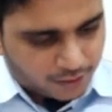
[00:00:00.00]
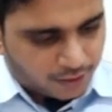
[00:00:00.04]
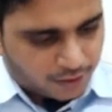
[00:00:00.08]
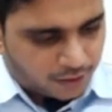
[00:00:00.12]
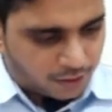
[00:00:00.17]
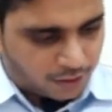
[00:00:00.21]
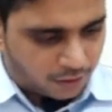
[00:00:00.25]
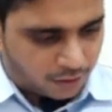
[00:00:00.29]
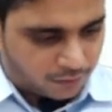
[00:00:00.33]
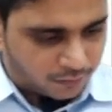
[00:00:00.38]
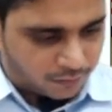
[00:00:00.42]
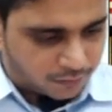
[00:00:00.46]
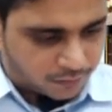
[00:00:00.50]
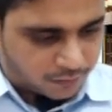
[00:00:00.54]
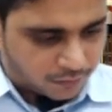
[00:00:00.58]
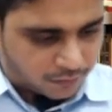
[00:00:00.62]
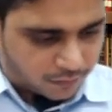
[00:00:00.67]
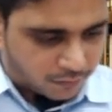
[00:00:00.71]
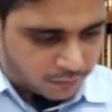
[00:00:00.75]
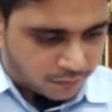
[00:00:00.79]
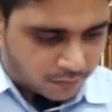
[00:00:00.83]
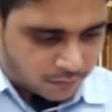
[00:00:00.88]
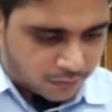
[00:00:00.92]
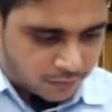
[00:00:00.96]
Now,
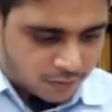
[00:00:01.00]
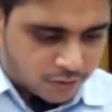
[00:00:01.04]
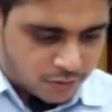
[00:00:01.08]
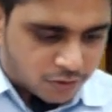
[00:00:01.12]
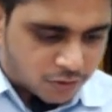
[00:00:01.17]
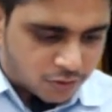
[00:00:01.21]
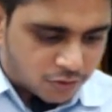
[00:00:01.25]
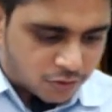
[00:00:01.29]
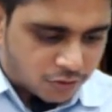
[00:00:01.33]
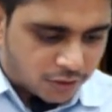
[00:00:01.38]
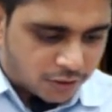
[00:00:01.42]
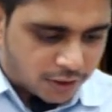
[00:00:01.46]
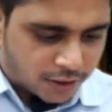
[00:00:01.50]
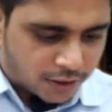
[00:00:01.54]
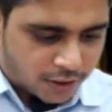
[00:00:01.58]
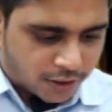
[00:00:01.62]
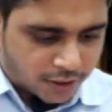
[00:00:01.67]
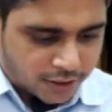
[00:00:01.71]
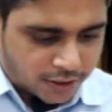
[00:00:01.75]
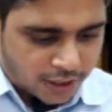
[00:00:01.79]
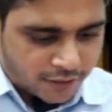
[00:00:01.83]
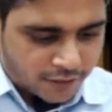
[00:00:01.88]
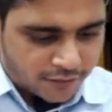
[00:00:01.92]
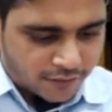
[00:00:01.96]
so here
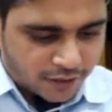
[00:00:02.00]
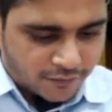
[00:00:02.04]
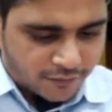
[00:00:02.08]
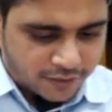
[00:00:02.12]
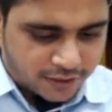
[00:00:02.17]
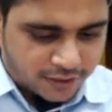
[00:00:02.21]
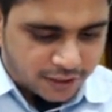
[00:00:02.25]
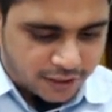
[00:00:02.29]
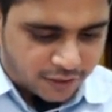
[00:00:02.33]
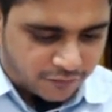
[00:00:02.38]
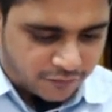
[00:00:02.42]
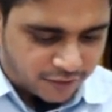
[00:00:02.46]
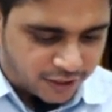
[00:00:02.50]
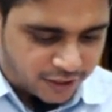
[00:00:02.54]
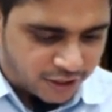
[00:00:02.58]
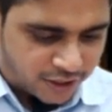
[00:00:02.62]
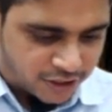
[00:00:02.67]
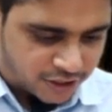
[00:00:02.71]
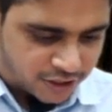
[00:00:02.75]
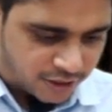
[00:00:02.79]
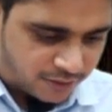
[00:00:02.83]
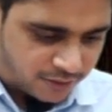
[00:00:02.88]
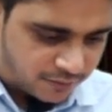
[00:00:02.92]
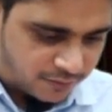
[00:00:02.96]
they have given a
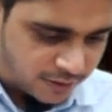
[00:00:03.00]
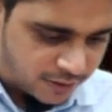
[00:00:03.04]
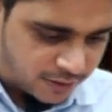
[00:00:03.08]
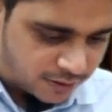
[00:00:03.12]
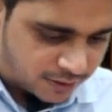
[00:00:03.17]
definition.